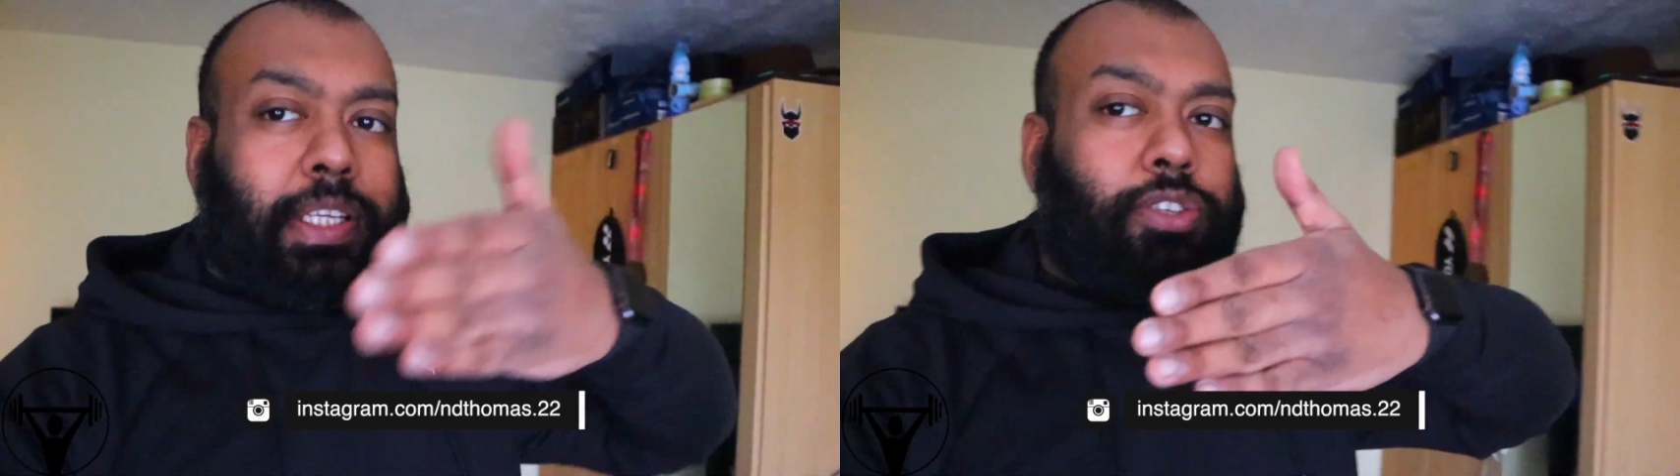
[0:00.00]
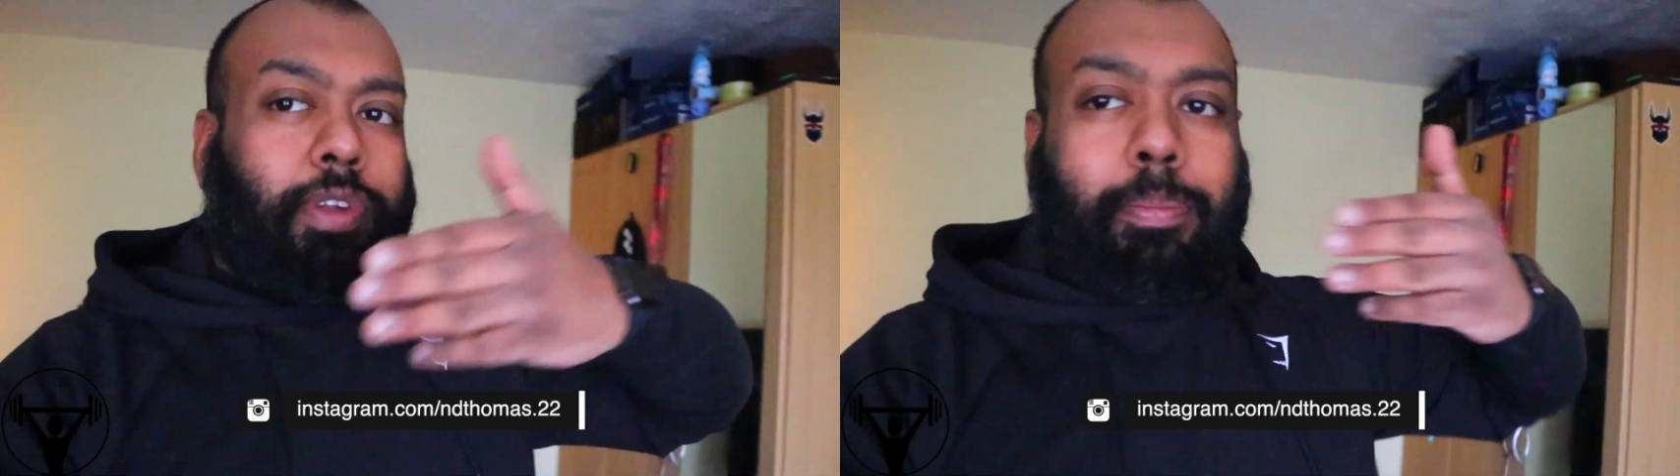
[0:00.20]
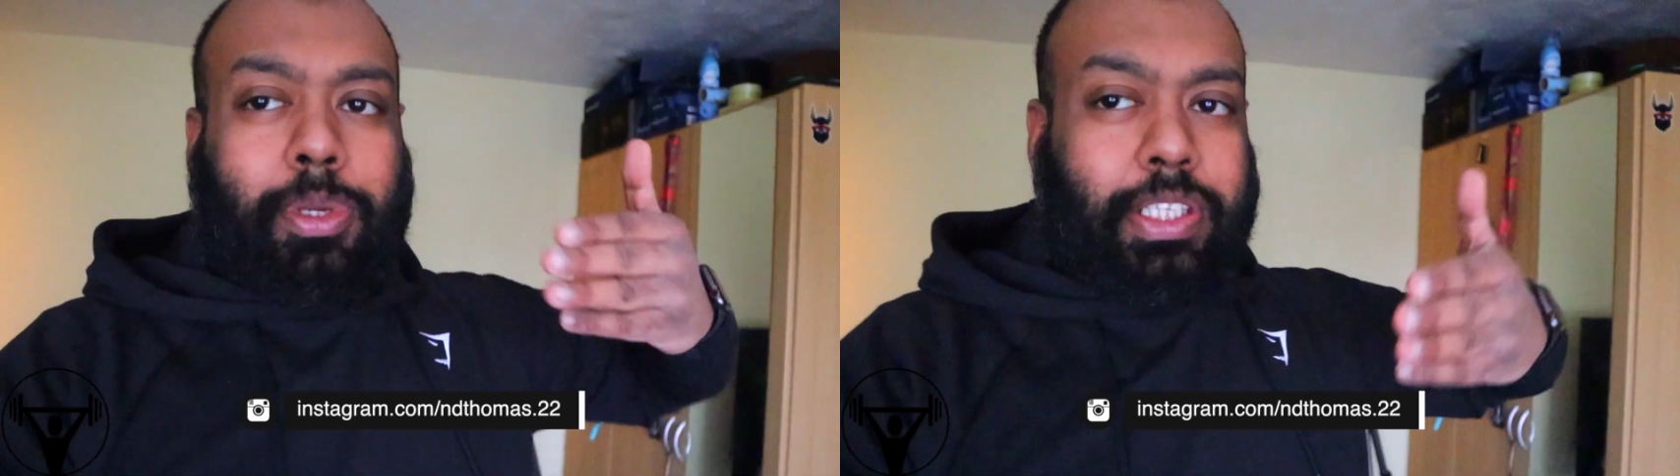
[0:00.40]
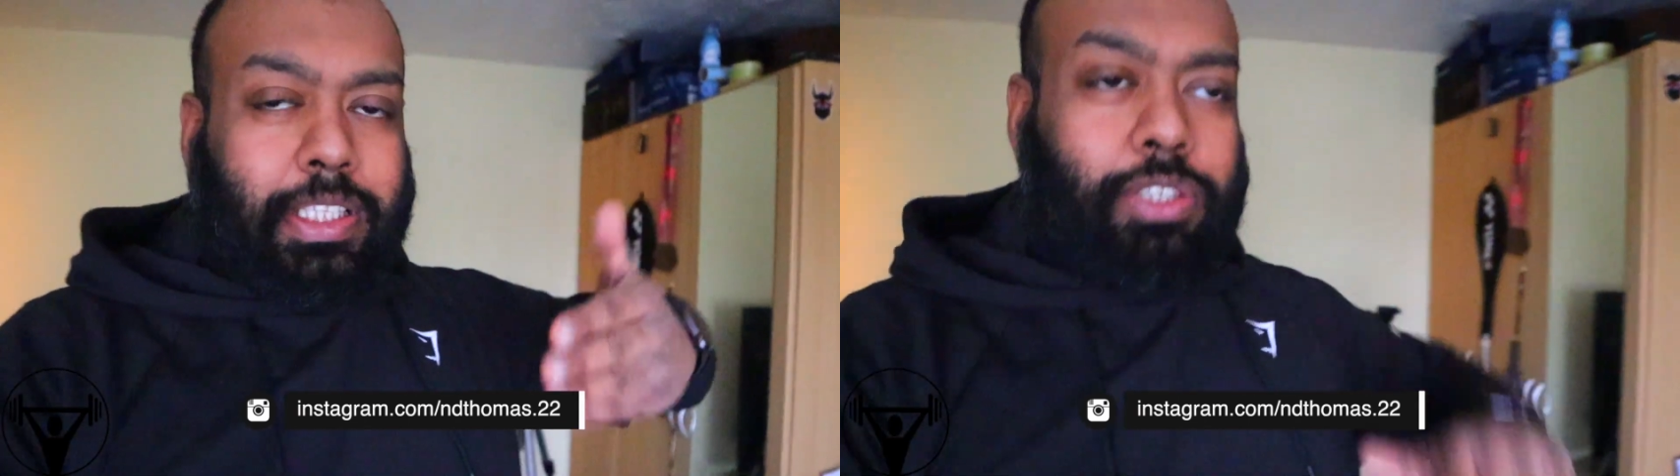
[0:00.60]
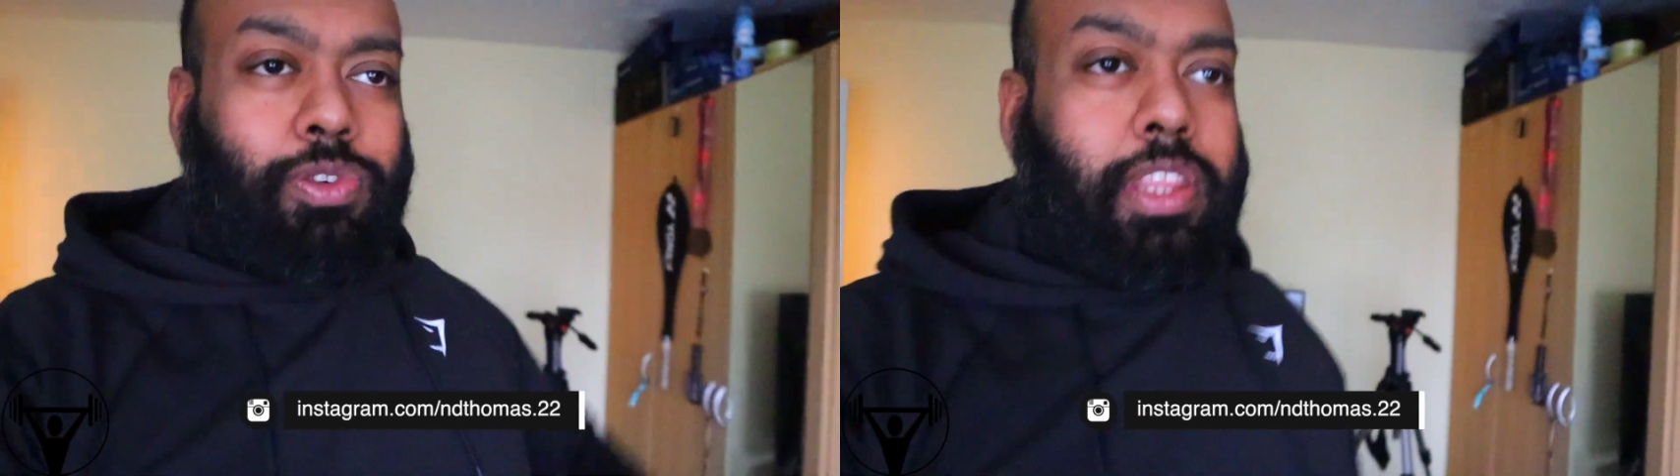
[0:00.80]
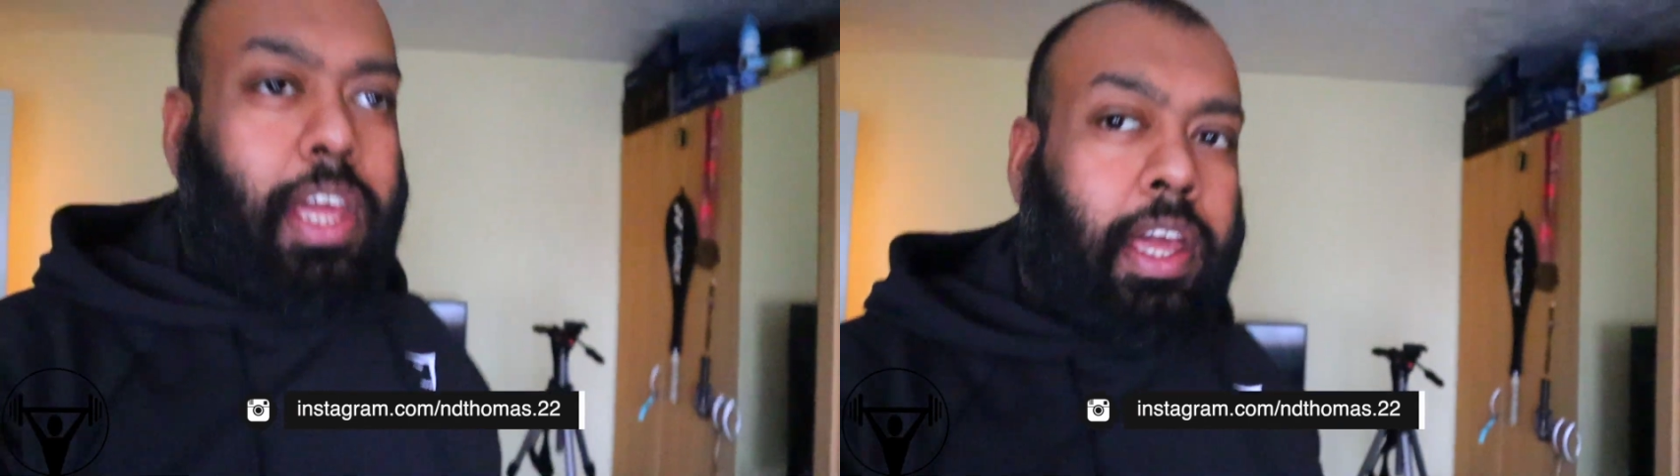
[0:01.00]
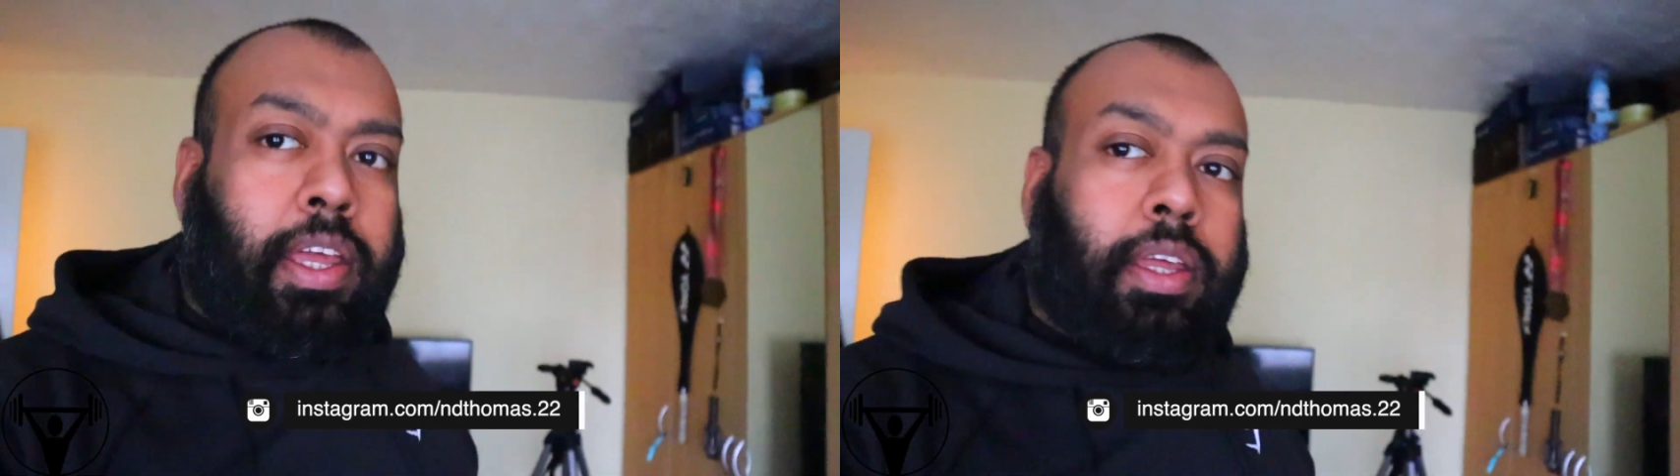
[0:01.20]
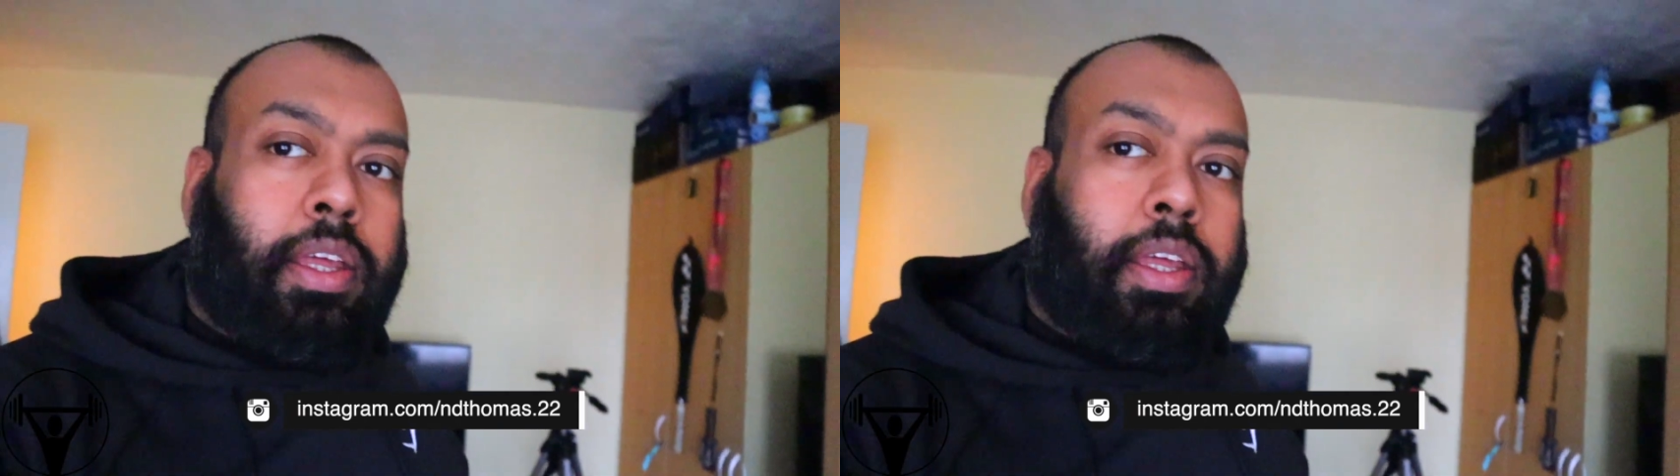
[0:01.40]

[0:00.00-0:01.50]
Instagram because it's literally there.